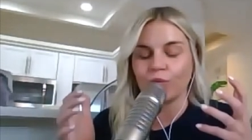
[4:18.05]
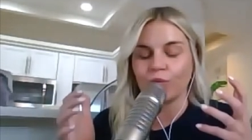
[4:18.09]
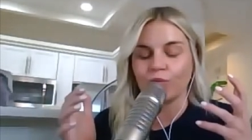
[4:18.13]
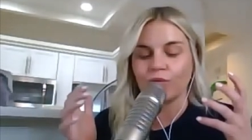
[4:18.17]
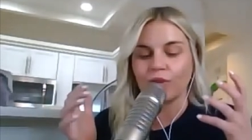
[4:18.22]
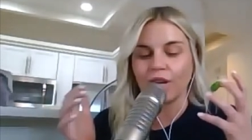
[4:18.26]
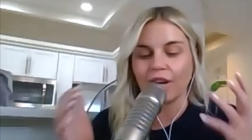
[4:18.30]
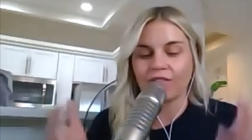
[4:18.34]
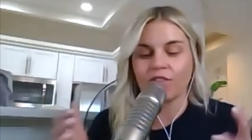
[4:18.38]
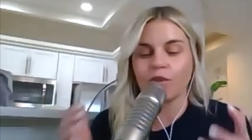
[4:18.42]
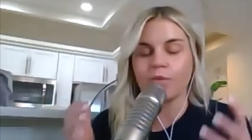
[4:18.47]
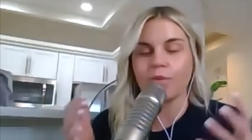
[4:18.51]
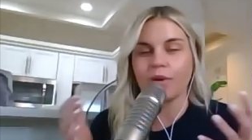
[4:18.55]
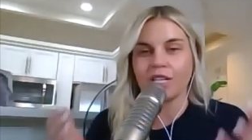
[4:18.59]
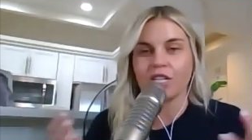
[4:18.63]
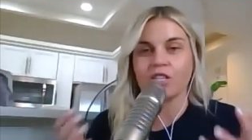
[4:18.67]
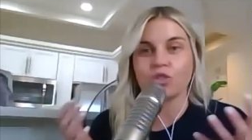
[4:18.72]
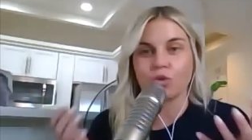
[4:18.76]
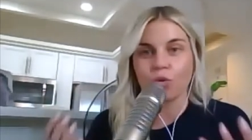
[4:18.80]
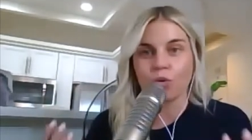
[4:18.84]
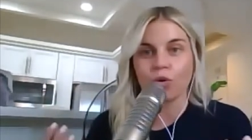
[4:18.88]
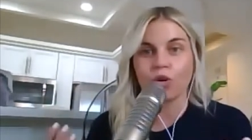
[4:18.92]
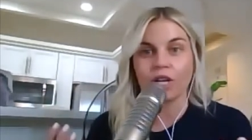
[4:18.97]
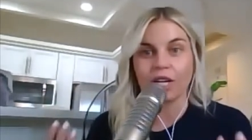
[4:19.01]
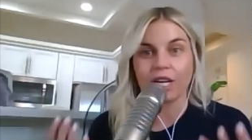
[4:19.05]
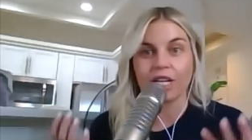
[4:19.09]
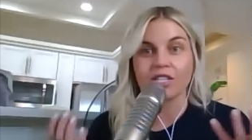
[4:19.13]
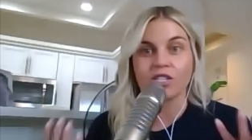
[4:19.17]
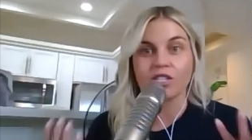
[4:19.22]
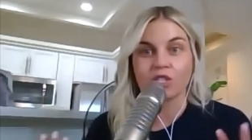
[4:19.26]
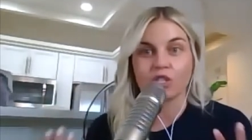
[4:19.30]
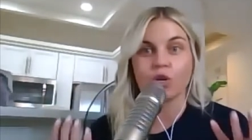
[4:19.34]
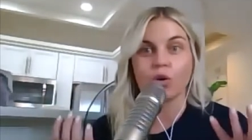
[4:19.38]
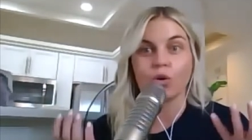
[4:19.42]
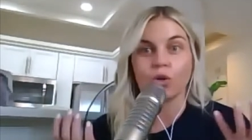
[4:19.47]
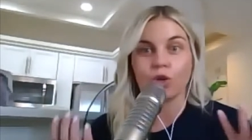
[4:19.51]
everybody's story is
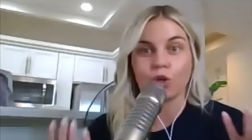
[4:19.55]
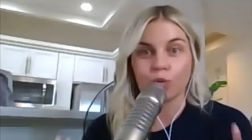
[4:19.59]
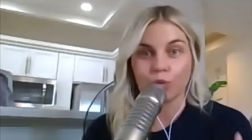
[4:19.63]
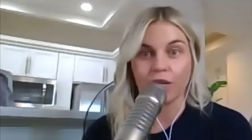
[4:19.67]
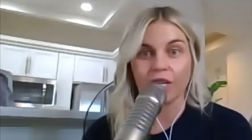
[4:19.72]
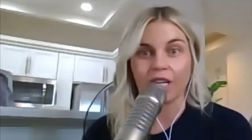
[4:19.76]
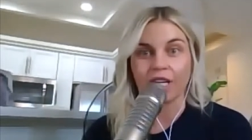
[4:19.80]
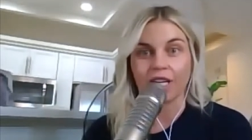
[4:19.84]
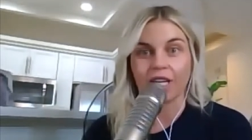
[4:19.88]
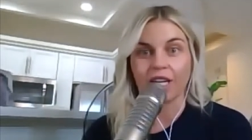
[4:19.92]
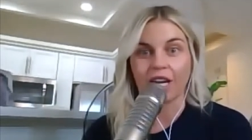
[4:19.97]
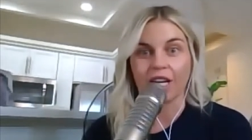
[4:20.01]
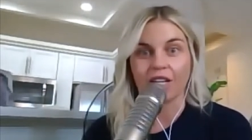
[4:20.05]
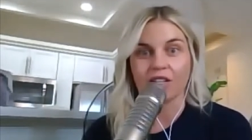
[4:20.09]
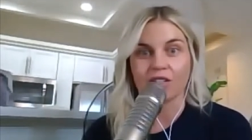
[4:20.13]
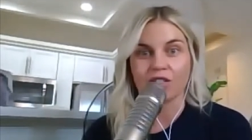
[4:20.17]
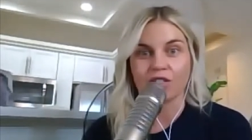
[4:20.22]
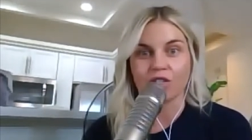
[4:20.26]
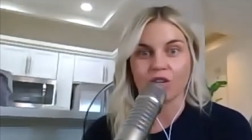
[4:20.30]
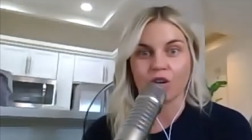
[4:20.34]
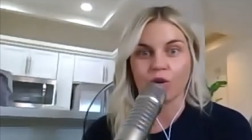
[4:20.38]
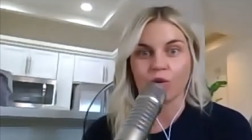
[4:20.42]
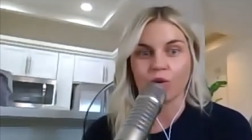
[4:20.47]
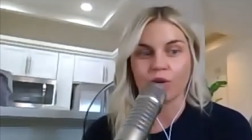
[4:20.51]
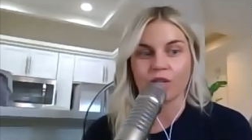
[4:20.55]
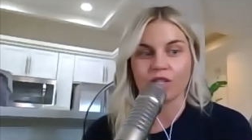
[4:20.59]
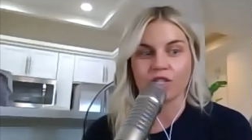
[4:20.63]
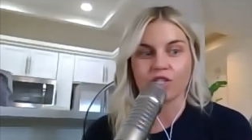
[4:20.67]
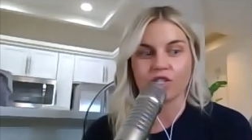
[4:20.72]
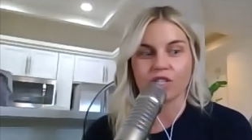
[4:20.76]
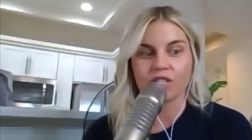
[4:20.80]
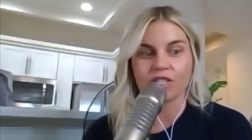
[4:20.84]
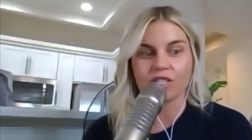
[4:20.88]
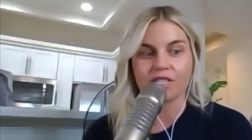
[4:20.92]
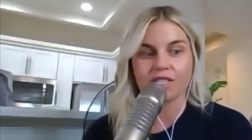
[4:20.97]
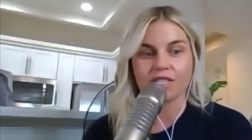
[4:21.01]
so unique and so it's
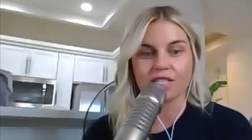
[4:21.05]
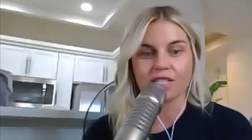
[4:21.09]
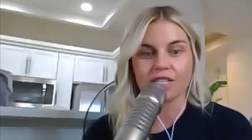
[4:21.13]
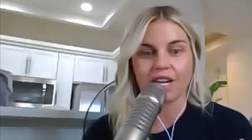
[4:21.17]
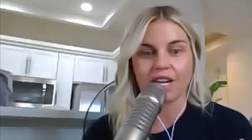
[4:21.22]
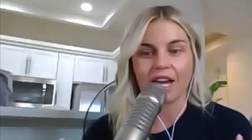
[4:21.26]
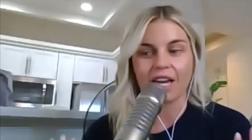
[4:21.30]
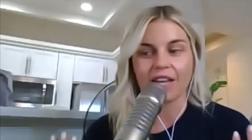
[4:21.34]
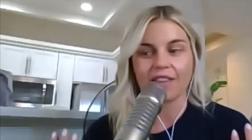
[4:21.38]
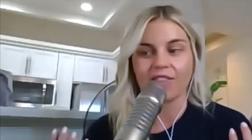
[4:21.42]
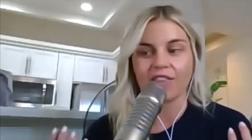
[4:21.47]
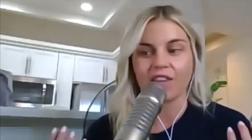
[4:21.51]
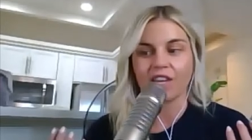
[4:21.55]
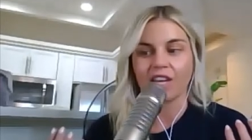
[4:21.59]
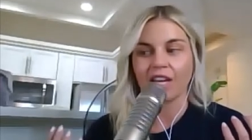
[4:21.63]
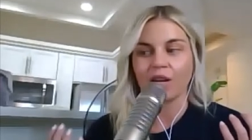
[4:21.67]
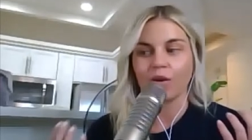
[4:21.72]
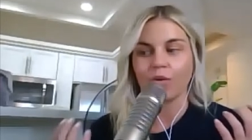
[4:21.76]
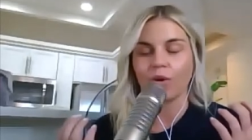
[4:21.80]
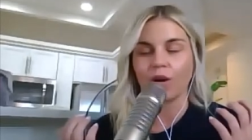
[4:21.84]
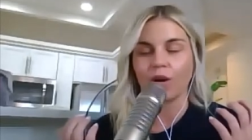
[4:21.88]
just i think